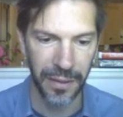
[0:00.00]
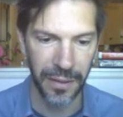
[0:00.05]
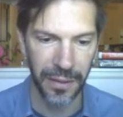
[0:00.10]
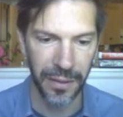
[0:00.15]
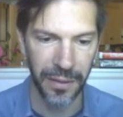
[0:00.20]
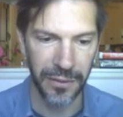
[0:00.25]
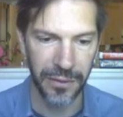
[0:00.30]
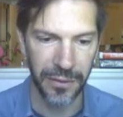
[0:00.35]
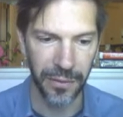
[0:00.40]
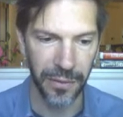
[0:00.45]

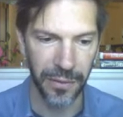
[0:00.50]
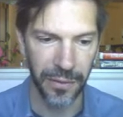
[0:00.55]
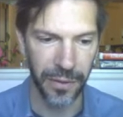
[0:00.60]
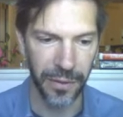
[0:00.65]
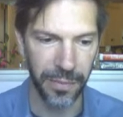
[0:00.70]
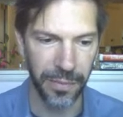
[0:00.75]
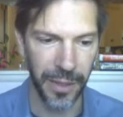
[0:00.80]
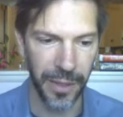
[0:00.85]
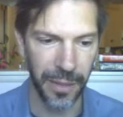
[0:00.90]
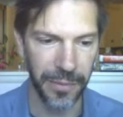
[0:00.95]
Don't know
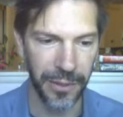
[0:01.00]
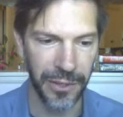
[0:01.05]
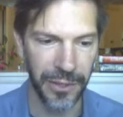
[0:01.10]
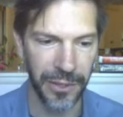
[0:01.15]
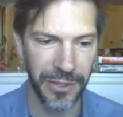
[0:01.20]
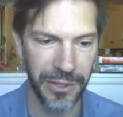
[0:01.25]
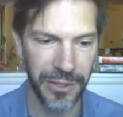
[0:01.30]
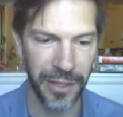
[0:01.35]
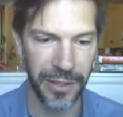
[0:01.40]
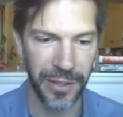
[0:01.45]
the population,
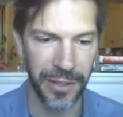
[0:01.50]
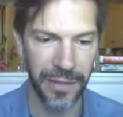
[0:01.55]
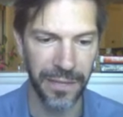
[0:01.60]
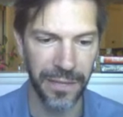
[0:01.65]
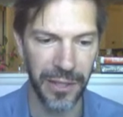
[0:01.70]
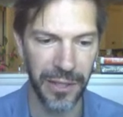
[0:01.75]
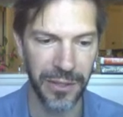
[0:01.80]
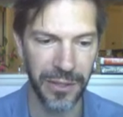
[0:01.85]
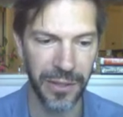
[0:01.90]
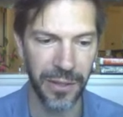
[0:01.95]
standard
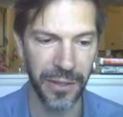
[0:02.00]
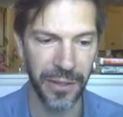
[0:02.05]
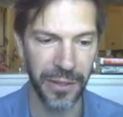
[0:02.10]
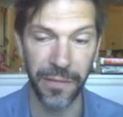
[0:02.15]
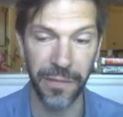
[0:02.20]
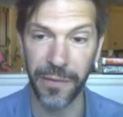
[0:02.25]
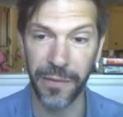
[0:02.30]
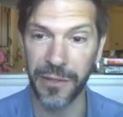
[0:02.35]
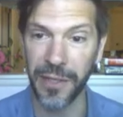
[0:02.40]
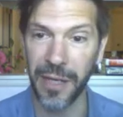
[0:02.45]
deviation. Okay,
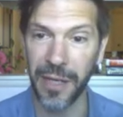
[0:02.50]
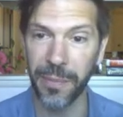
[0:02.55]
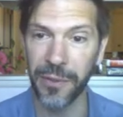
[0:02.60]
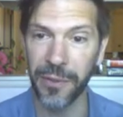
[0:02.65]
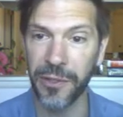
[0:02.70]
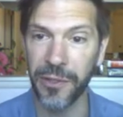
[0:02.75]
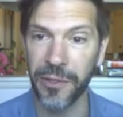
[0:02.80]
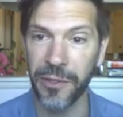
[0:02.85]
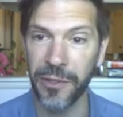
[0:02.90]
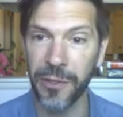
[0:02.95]
for sample
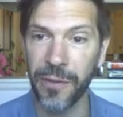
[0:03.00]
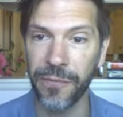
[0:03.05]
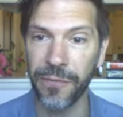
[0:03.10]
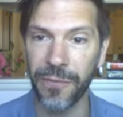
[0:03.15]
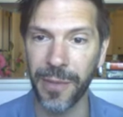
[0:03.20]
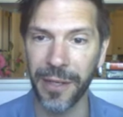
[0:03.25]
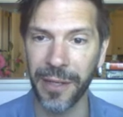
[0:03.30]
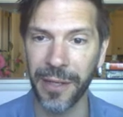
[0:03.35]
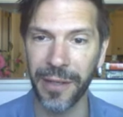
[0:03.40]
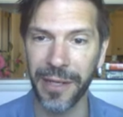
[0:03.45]
2, for
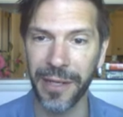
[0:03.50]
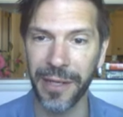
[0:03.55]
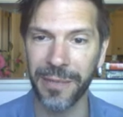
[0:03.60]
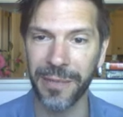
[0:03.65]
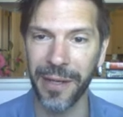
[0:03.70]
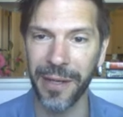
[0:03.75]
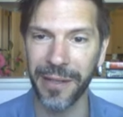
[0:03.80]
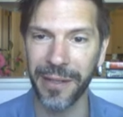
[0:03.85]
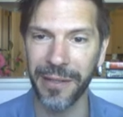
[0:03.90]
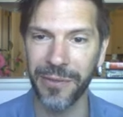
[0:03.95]
my class
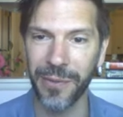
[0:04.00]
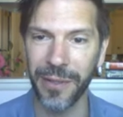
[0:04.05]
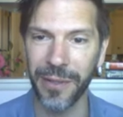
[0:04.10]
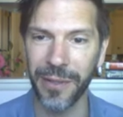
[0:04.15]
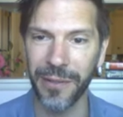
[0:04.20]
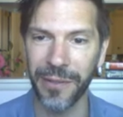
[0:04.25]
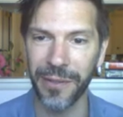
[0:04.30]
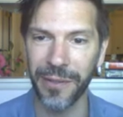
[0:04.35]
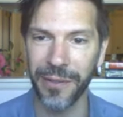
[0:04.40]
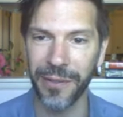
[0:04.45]
back in
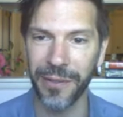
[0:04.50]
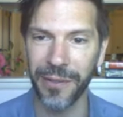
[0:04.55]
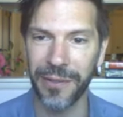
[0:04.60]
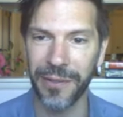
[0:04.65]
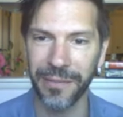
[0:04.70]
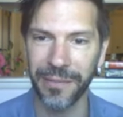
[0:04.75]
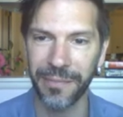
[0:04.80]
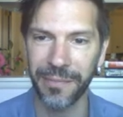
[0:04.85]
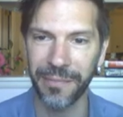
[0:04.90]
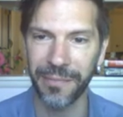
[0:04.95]

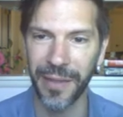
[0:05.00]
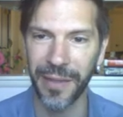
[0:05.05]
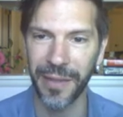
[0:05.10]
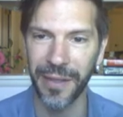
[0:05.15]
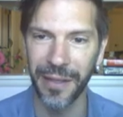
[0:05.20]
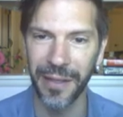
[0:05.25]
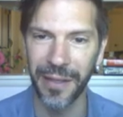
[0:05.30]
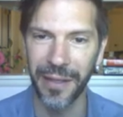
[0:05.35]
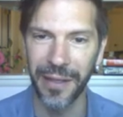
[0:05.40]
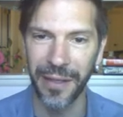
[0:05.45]
2013,
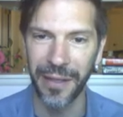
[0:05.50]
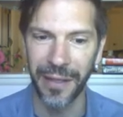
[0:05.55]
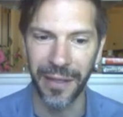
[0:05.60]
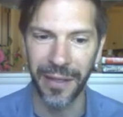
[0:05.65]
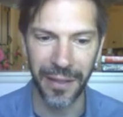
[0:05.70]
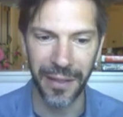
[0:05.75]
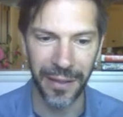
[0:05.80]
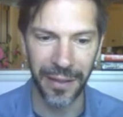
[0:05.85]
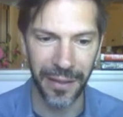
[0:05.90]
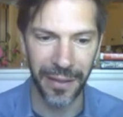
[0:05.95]

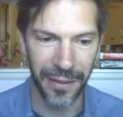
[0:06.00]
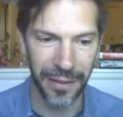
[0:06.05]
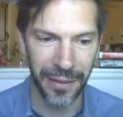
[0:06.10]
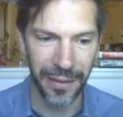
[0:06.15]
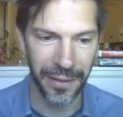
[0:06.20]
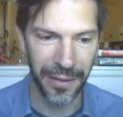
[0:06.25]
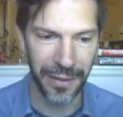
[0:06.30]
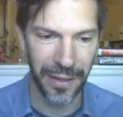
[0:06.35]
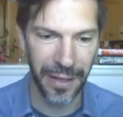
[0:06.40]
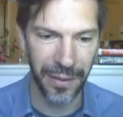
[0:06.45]

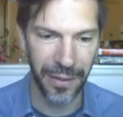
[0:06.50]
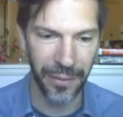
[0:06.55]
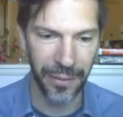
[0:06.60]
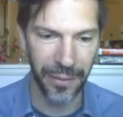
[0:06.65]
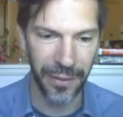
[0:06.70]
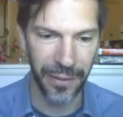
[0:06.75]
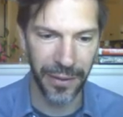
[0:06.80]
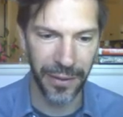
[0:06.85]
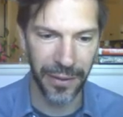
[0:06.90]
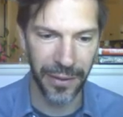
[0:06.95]
that
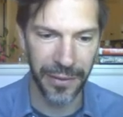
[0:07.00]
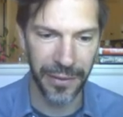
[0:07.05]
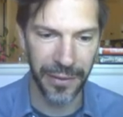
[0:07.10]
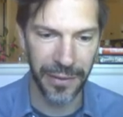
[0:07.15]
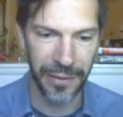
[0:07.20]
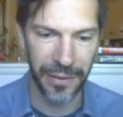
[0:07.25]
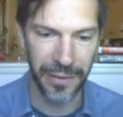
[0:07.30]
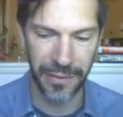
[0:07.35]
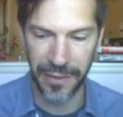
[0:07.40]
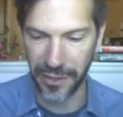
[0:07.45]

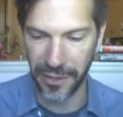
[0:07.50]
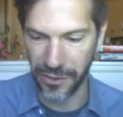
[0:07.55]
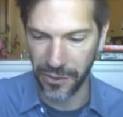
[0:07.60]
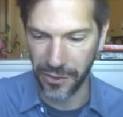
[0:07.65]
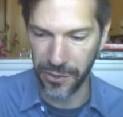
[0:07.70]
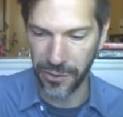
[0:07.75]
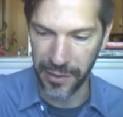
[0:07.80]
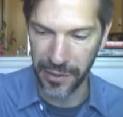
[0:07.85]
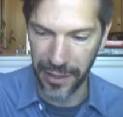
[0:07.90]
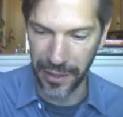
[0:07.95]
was, there's actually
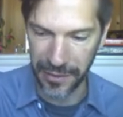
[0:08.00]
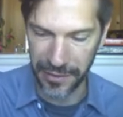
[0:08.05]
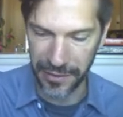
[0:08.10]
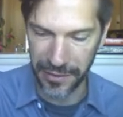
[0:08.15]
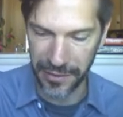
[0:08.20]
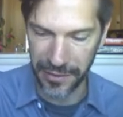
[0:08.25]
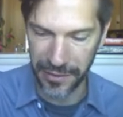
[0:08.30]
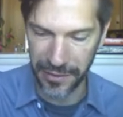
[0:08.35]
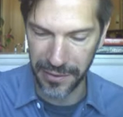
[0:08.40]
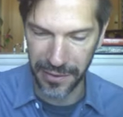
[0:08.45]
2
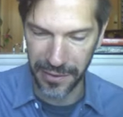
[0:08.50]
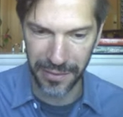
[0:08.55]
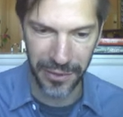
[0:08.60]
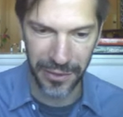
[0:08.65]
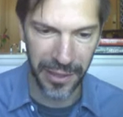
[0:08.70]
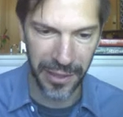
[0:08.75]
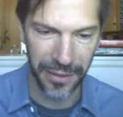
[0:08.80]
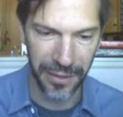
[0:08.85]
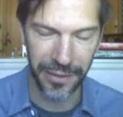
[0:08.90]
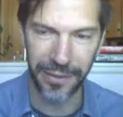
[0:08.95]
classes put
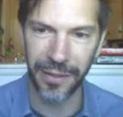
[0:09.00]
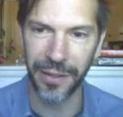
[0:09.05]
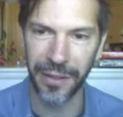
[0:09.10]
together.